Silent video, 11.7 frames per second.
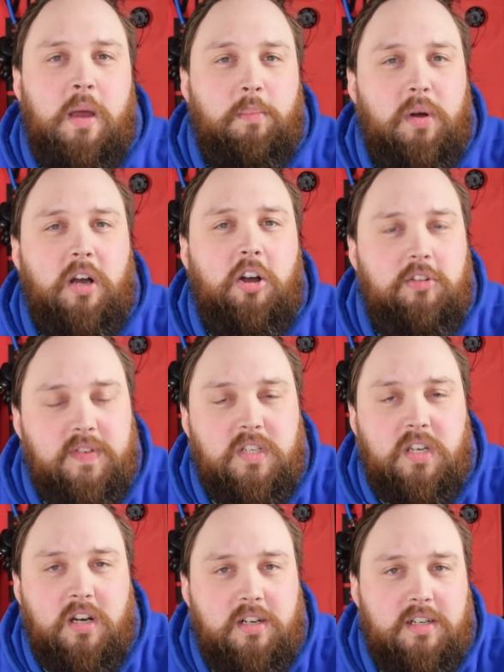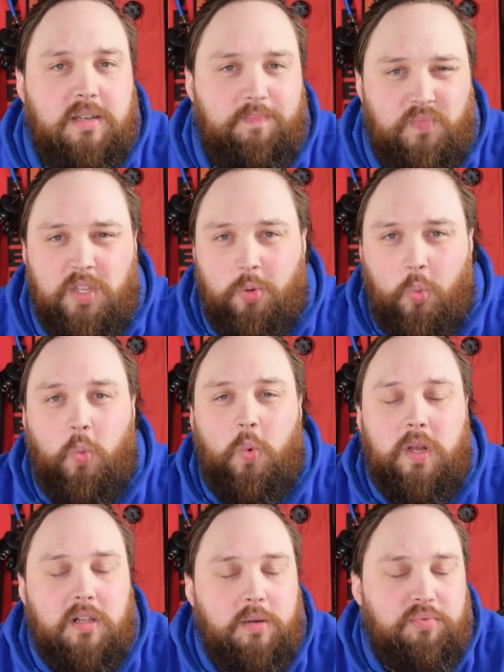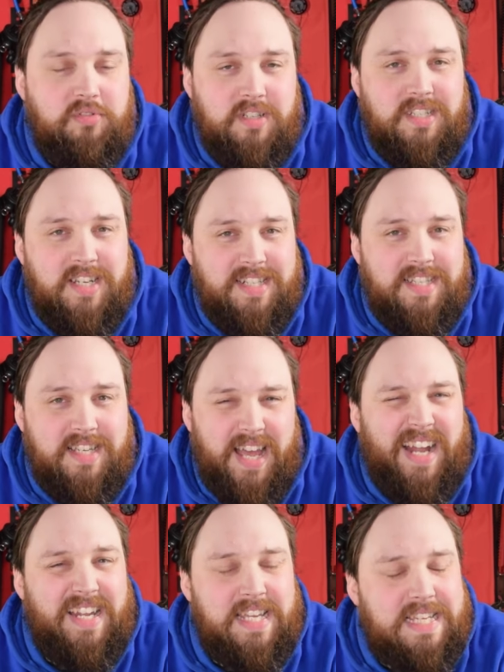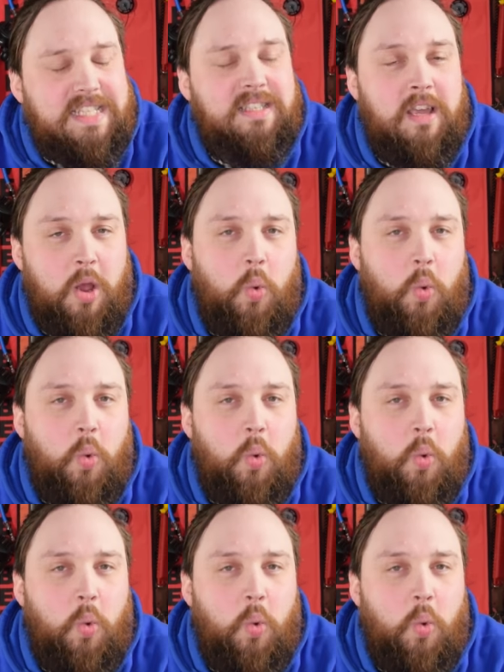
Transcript: but over time you will appreciate it and it is